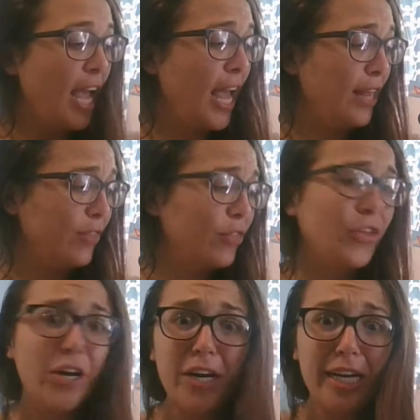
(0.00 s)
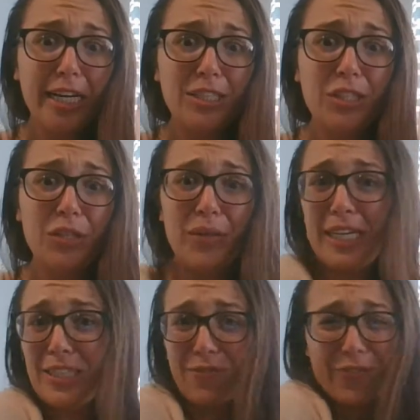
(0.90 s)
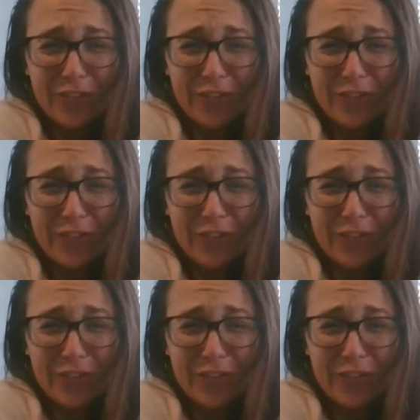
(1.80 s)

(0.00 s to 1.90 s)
And 32 is